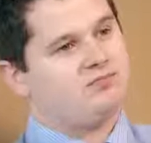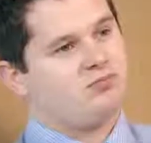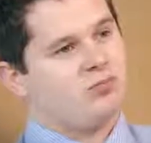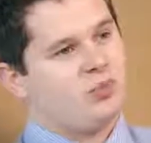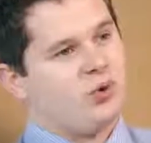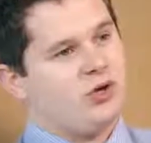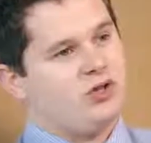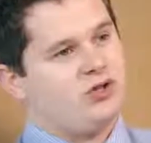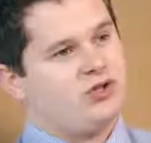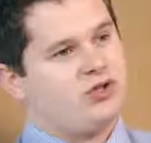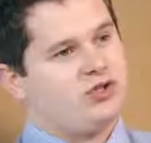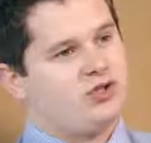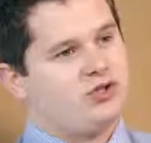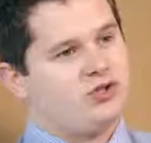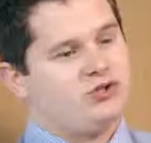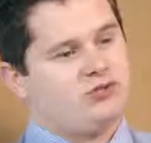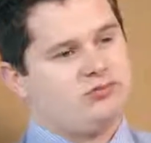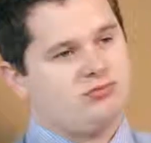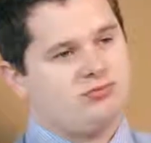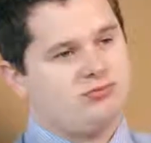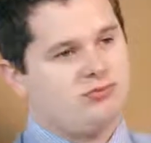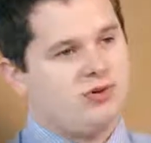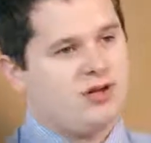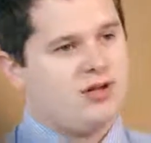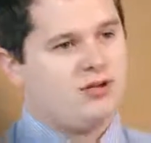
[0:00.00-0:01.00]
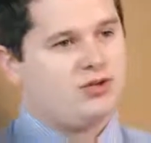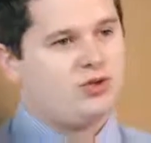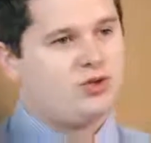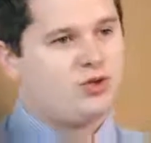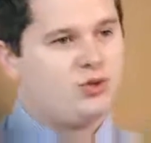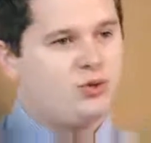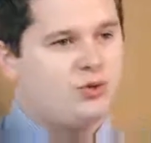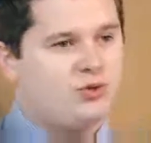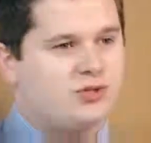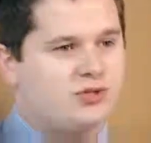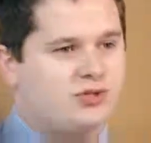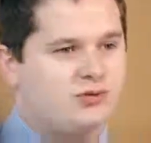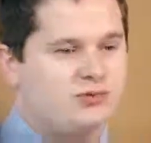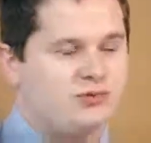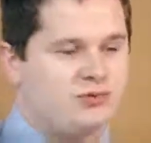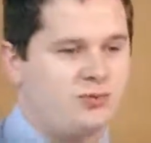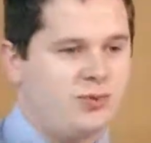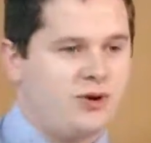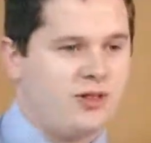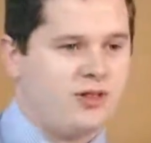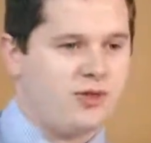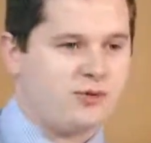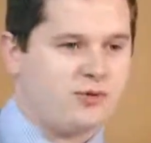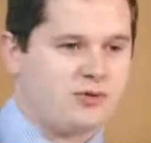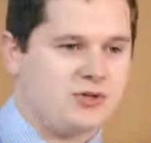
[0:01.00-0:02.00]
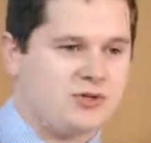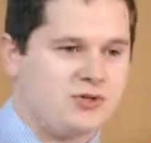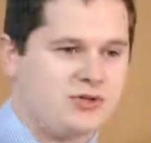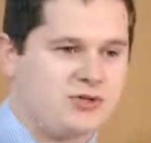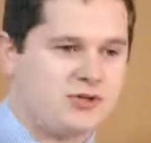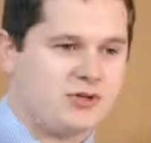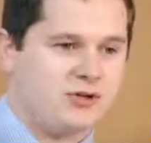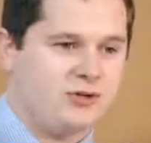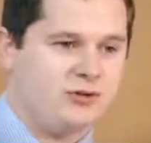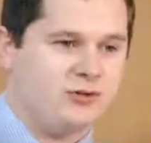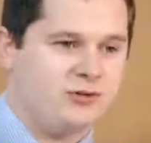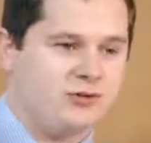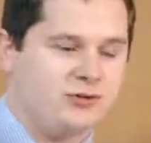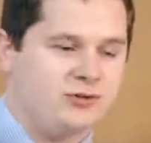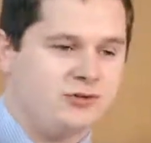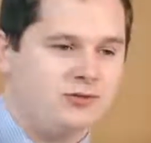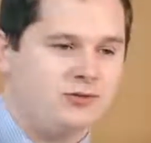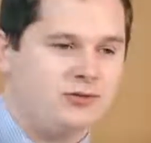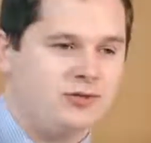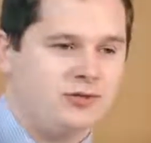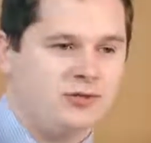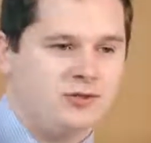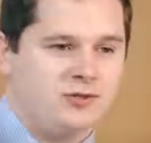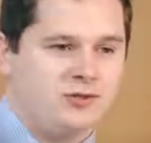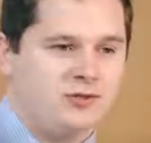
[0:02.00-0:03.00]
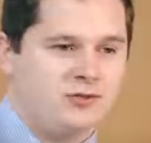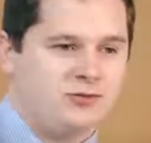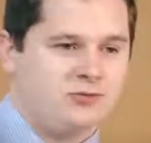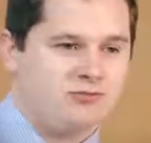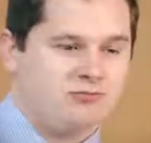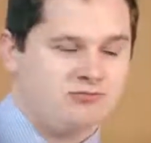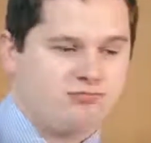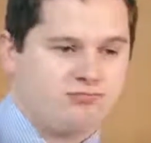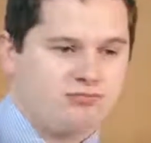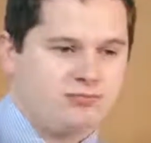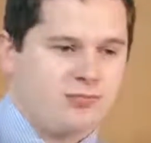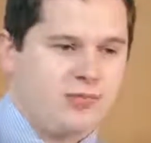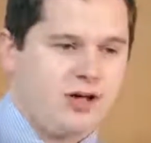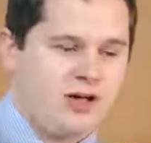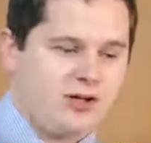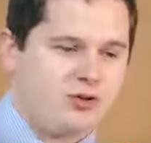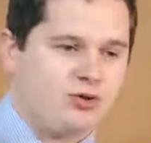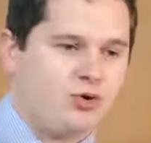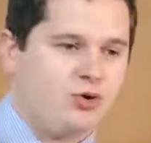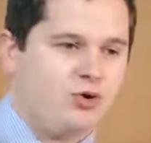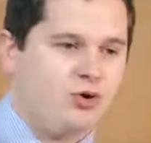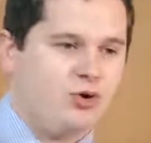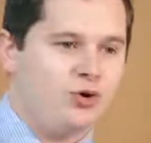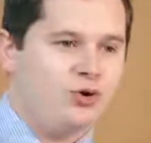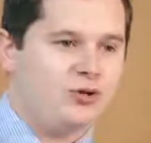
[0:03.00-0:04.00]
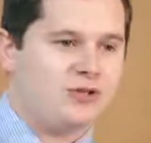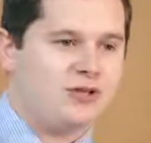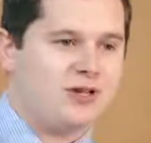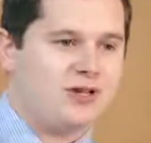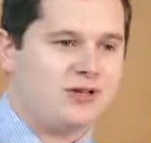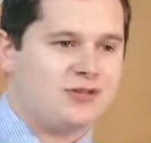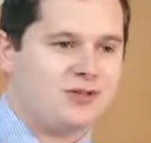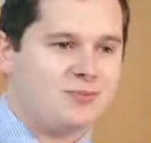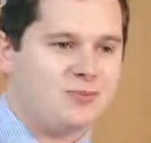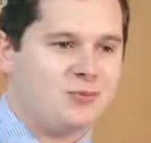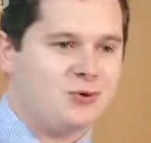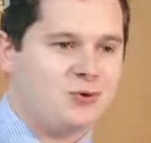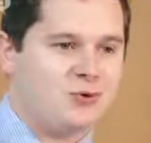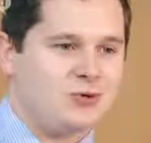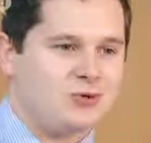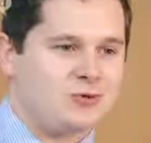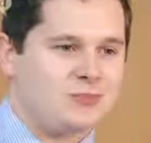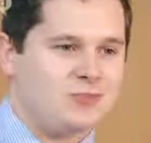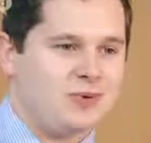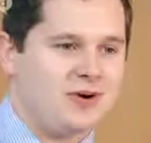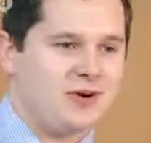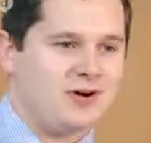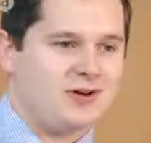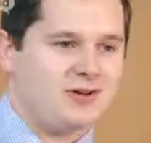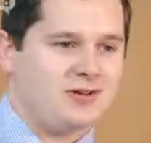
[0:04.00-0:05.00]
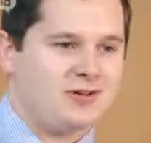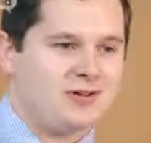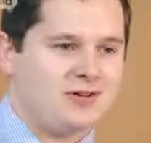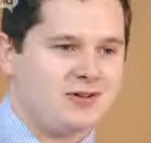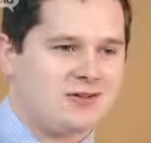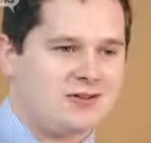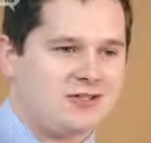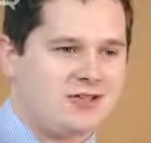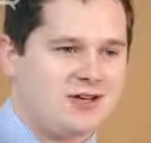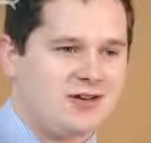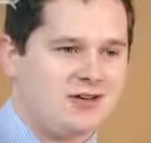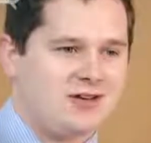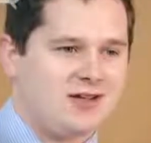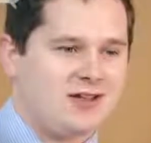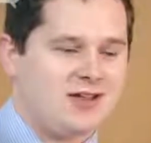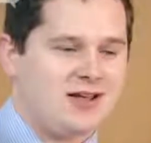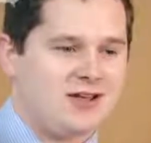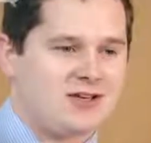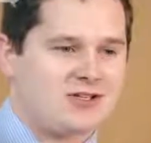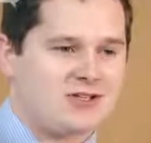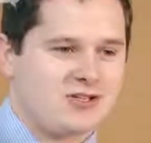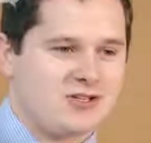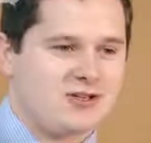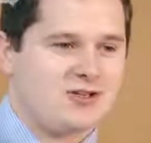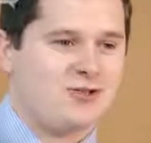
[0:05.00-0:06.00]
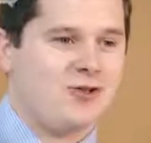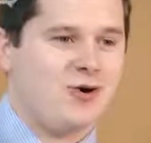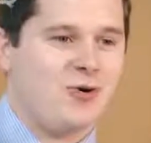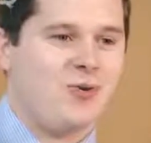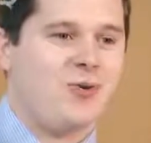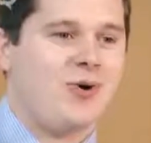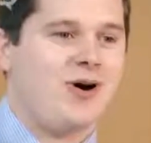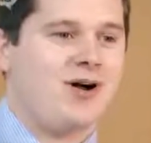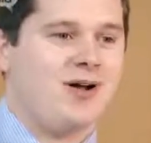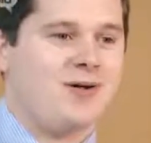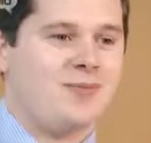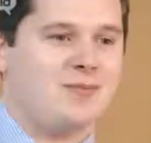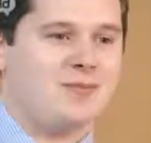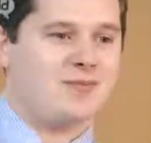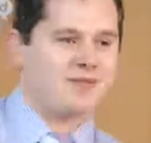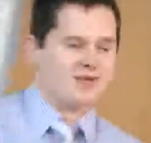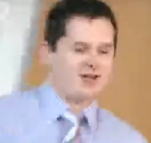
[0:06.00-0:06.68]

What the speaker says: which I'd chosen while I was at school, and I do use it, I suppose, but certainly that's not what I'm